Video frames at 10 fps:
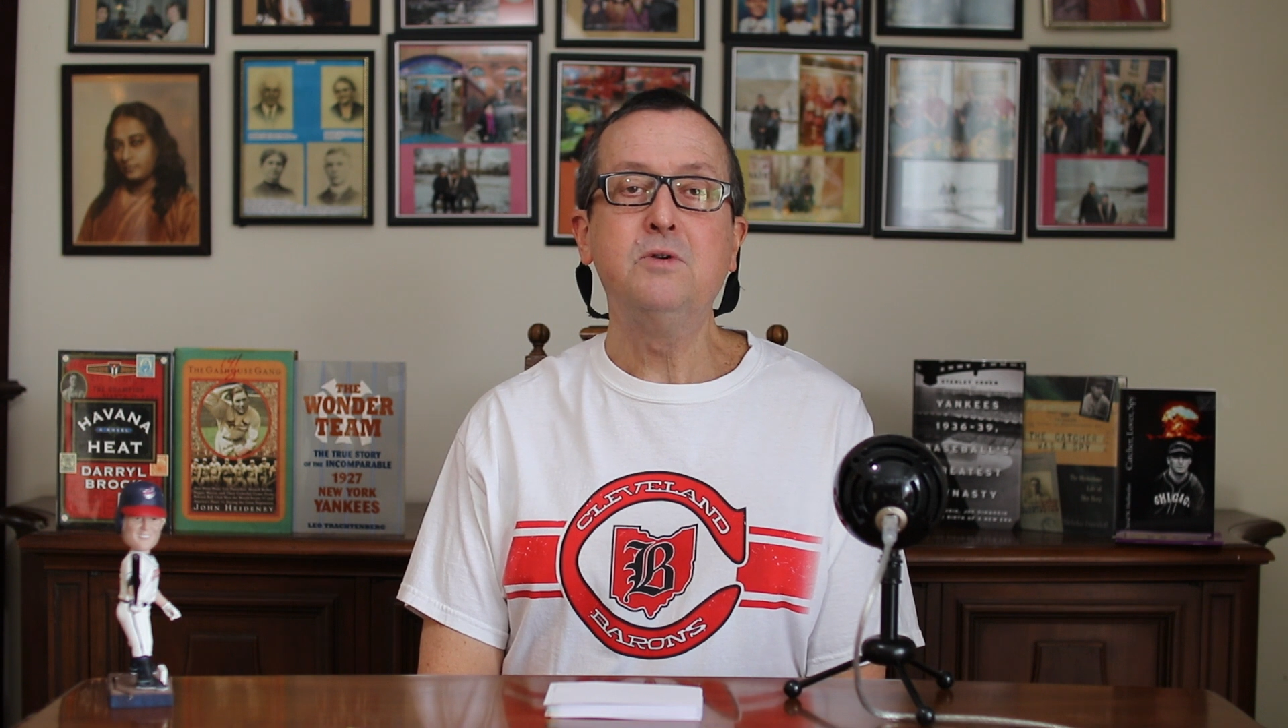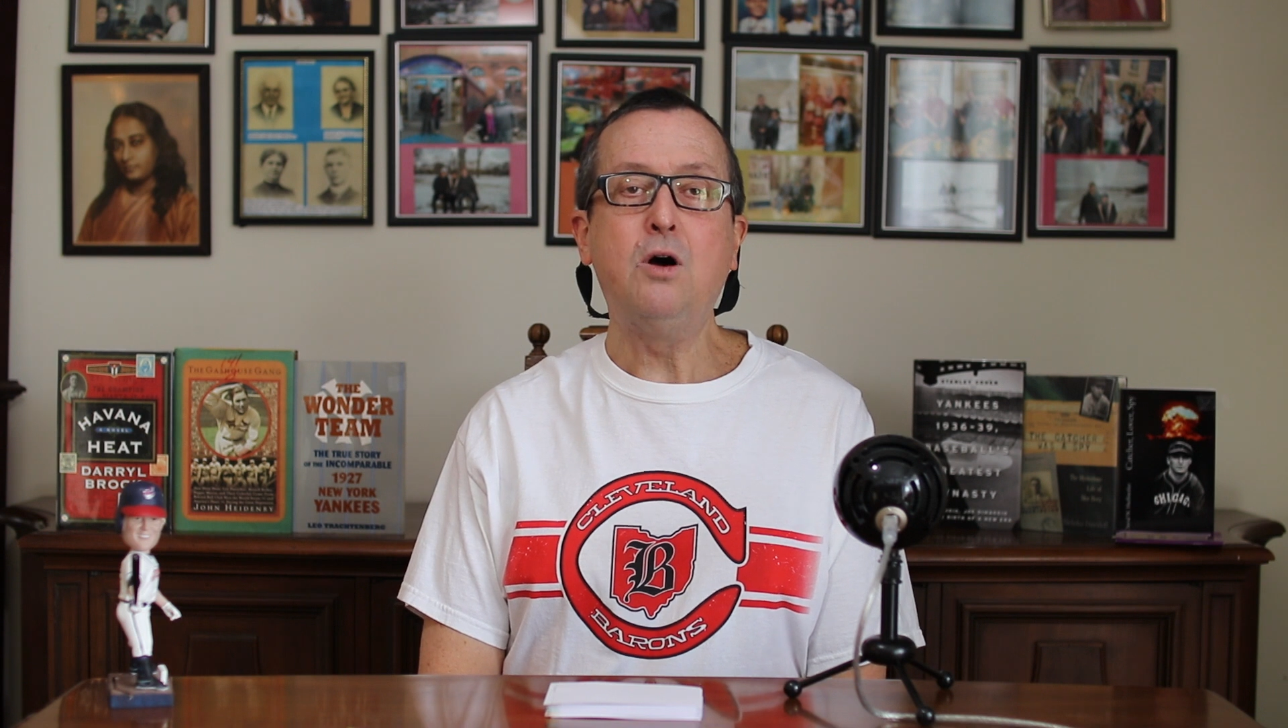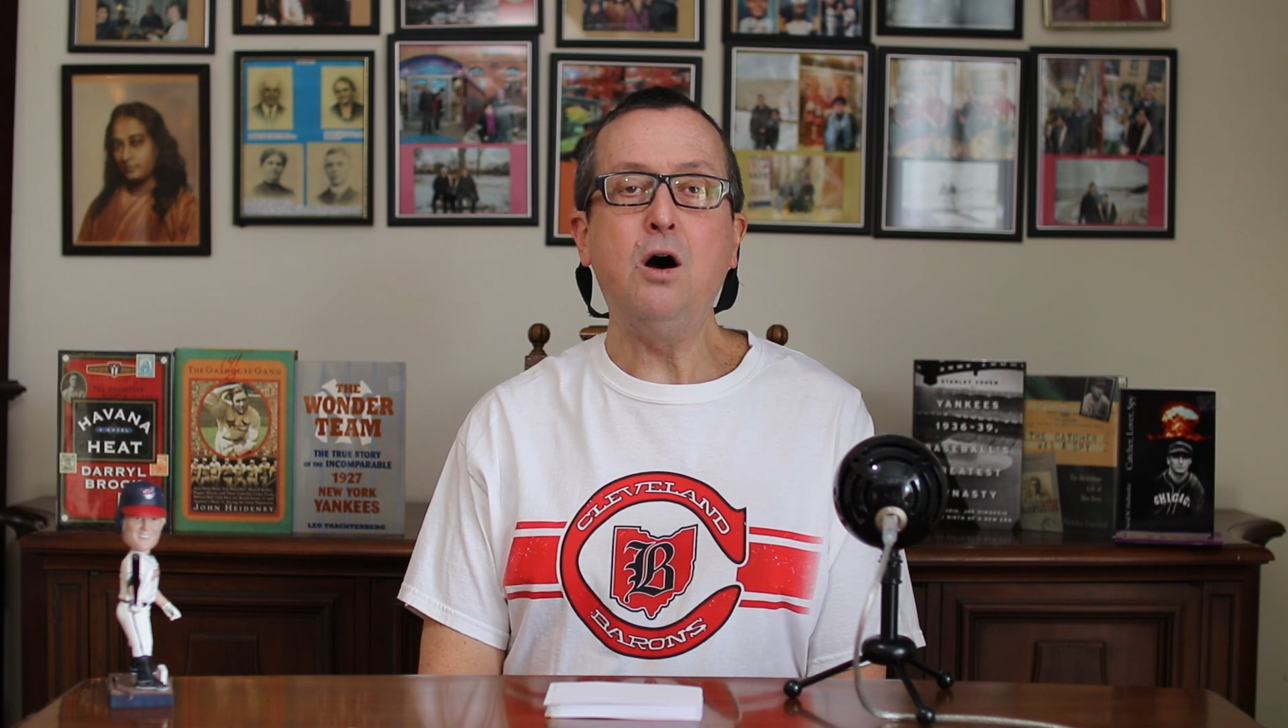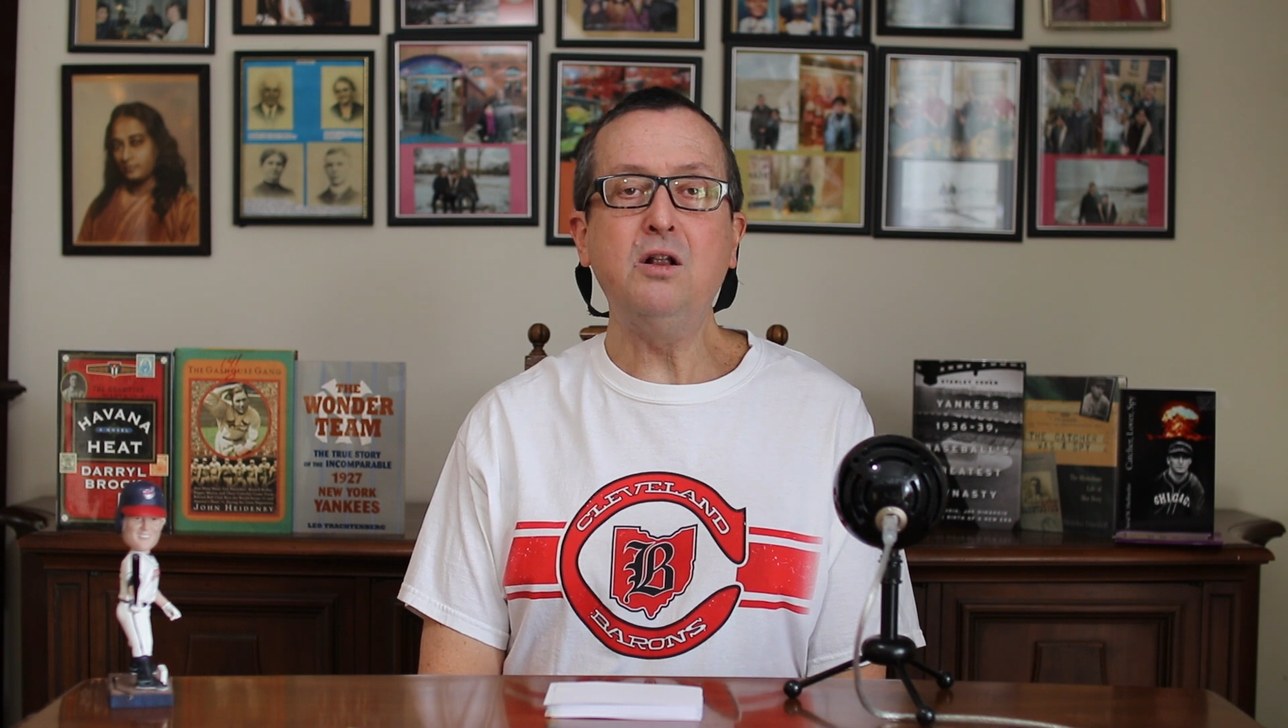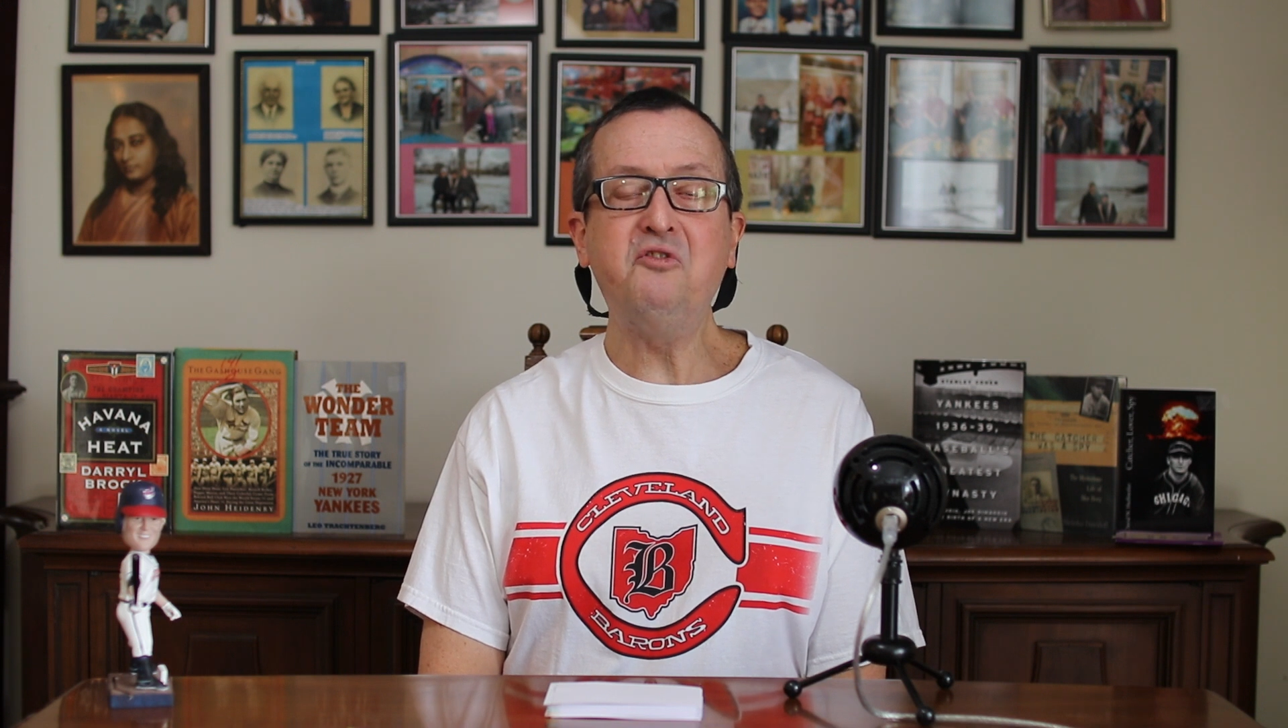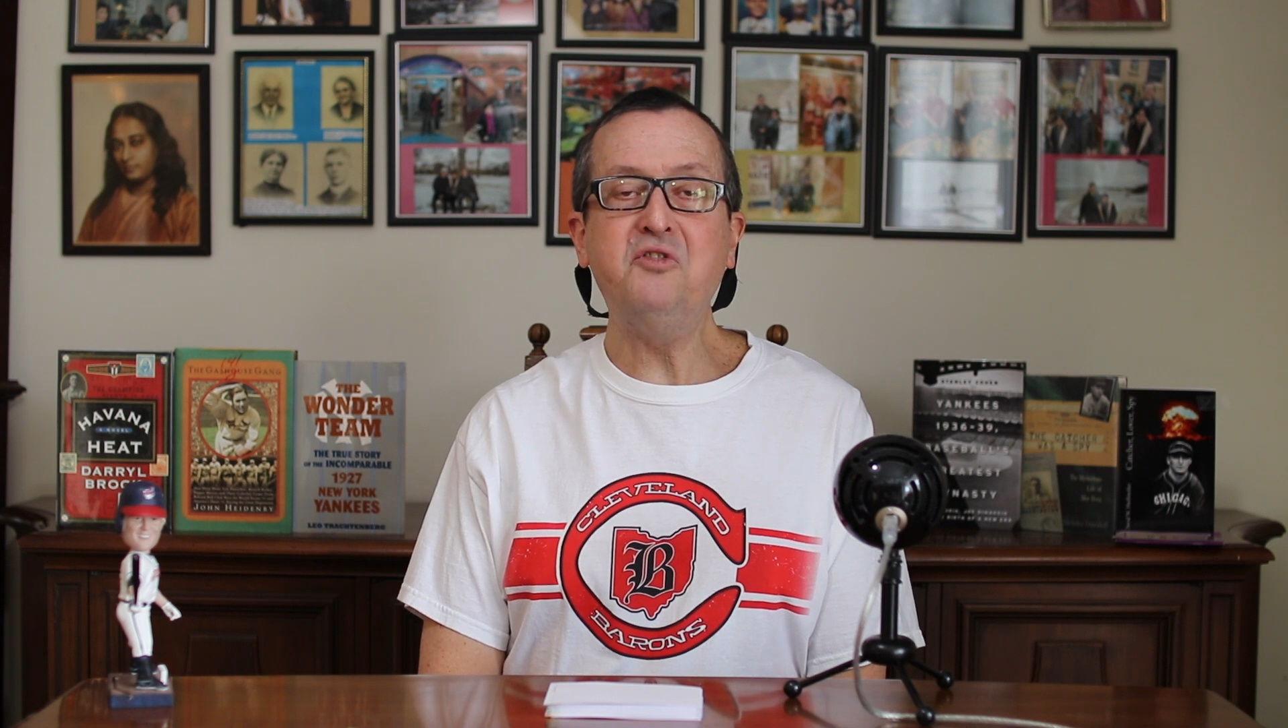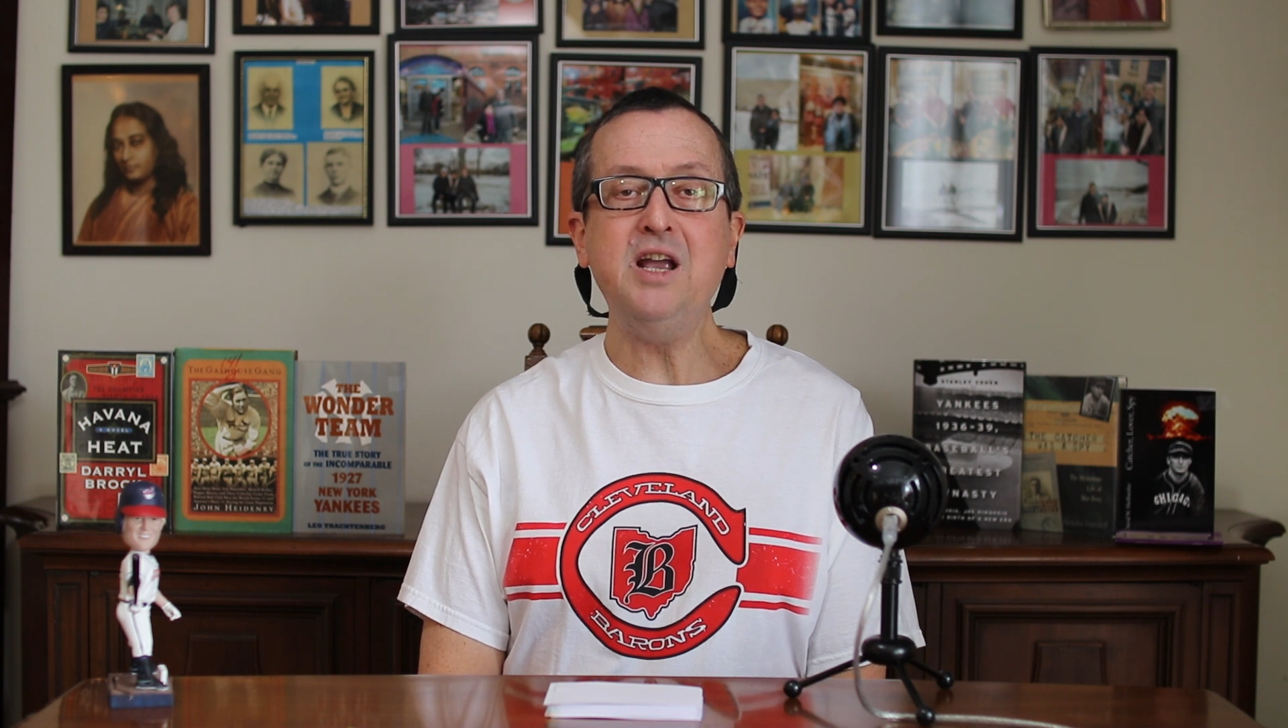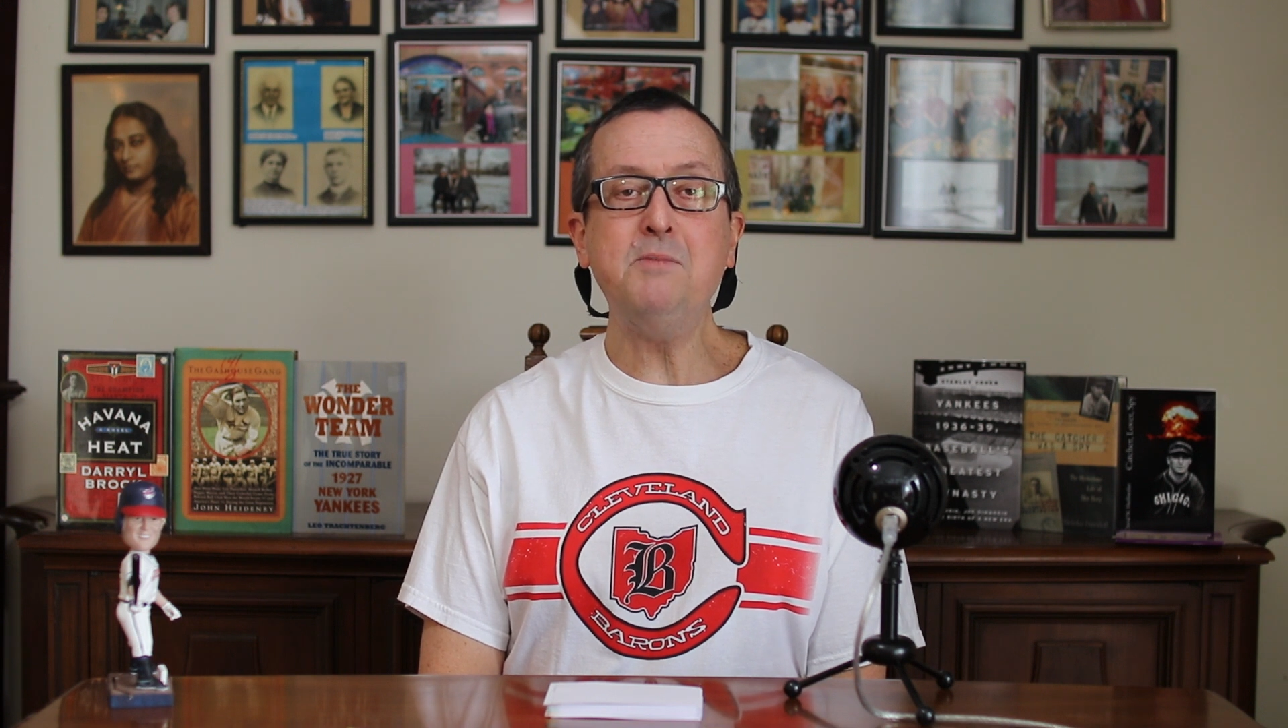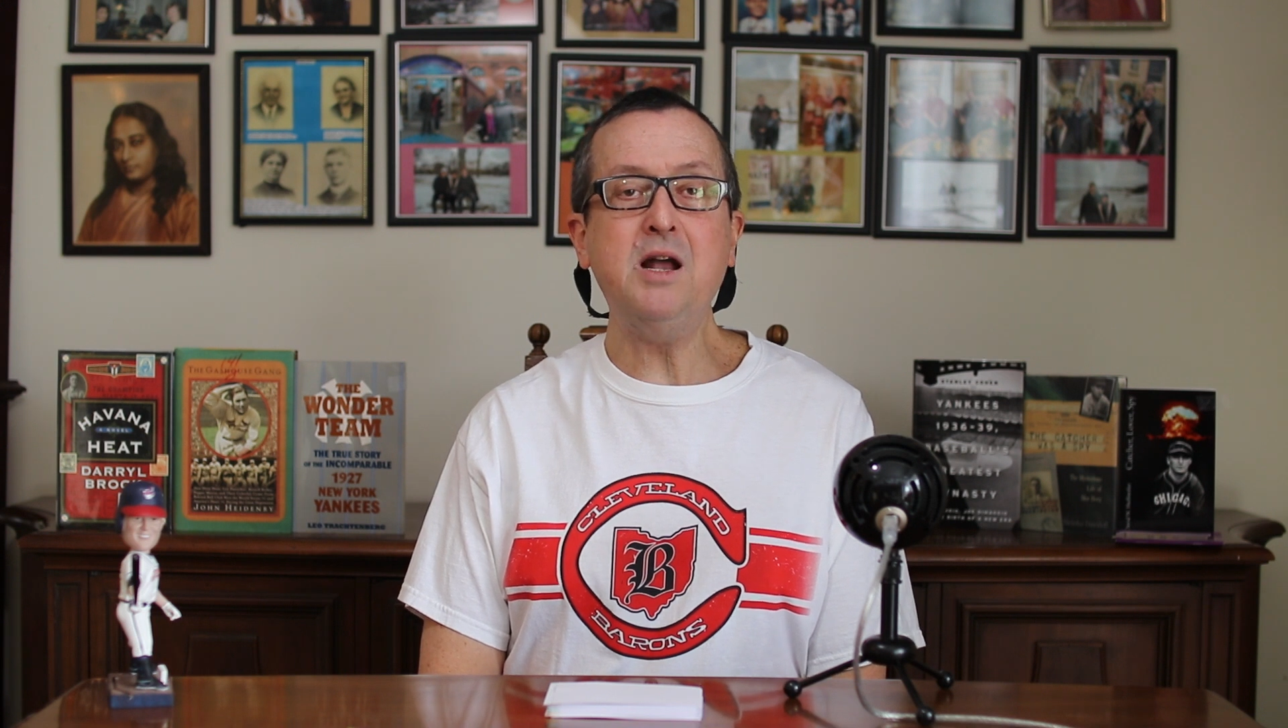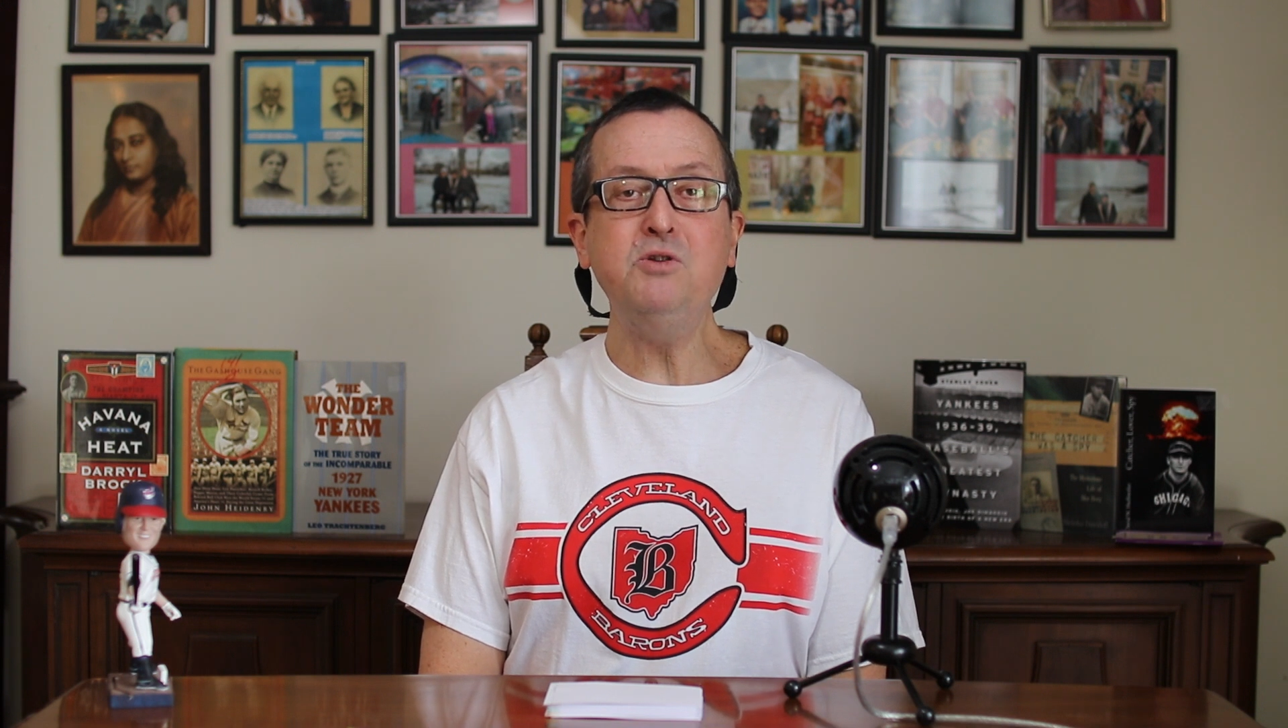Hall of Fame and